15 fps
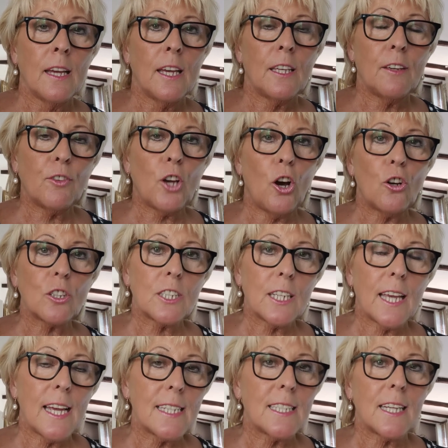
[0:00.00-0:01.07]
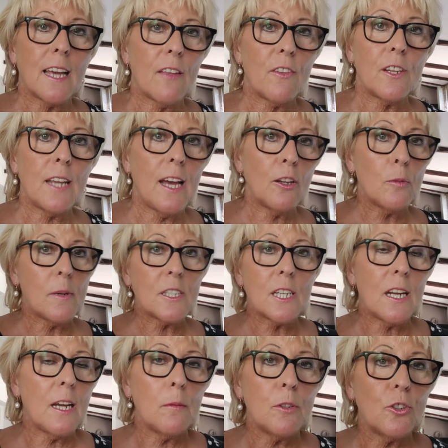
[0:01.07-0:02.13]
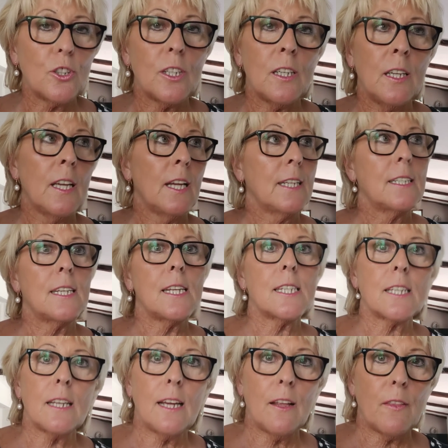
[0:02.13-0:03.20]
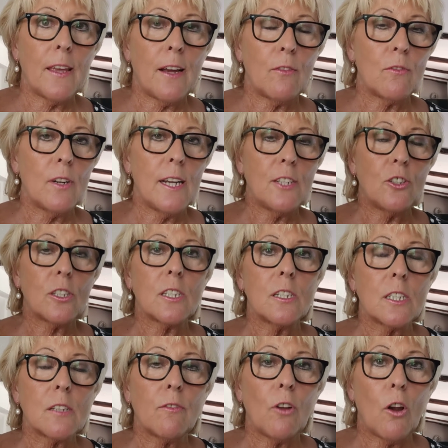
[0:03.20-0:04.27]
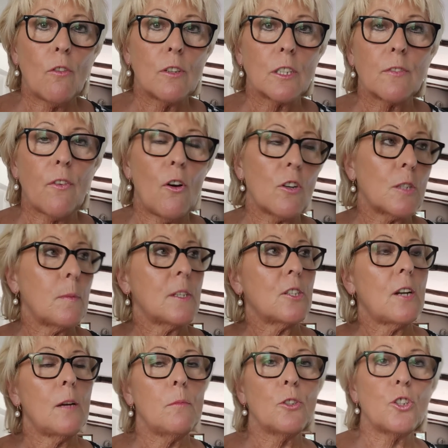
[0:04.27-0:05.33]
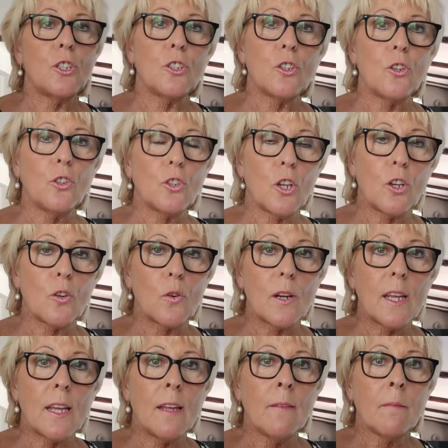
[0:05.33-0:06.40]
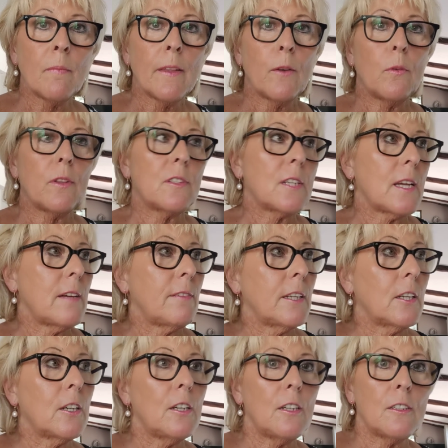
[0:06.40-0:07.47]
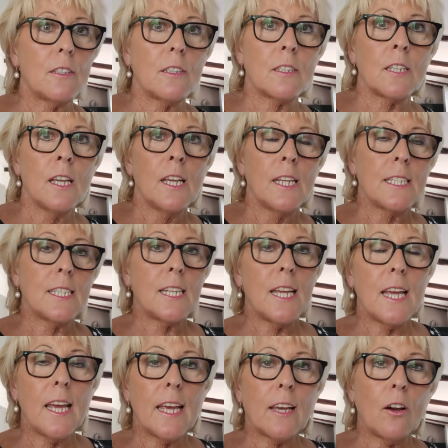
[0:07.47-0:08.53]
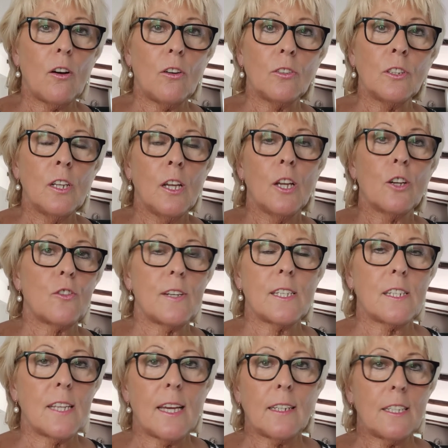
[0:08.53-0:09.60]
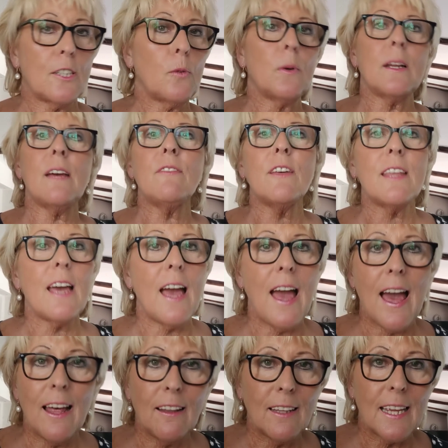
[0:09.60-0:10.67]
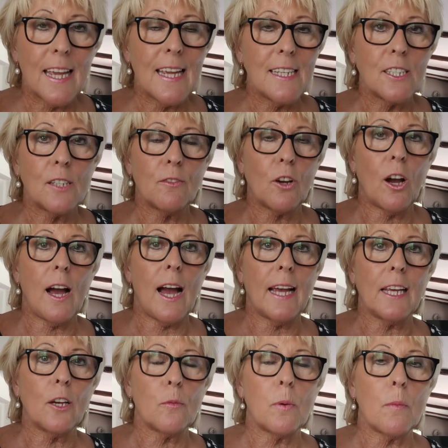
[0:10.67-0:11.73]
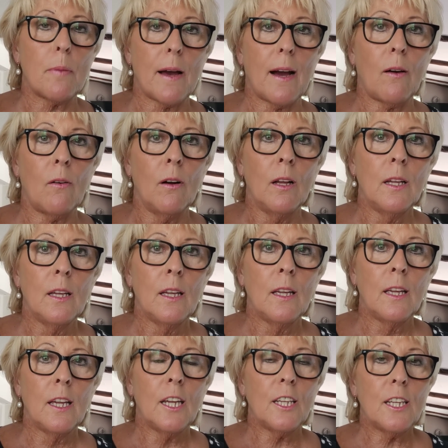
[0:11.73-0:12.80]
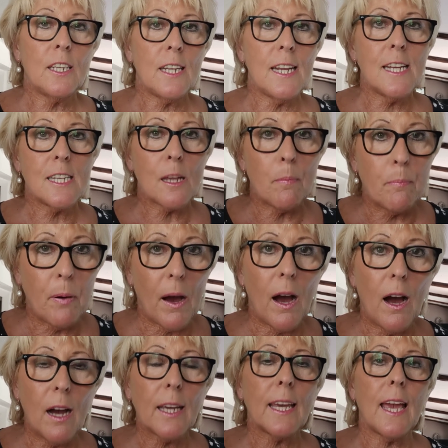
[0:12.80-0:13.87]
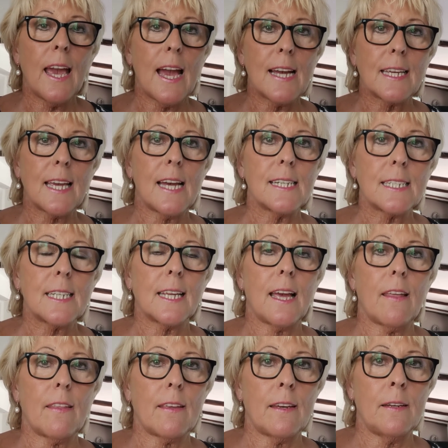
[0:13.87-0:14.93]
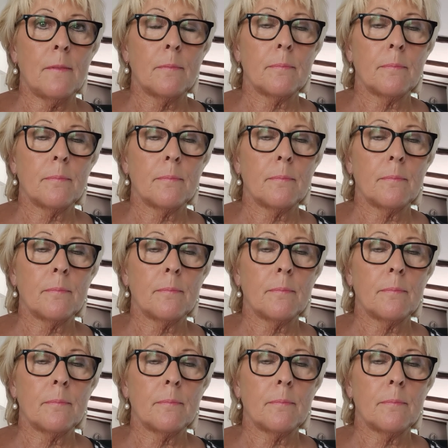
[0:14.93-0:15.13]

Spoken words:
You've got to get together now, no matter how much you dislike the outrageousness of Lawrence Fox, no matter how much you don't agree with David Curtin's take on Christianity, whatever the hell it is you've got to hang up about. You need to park it and get together.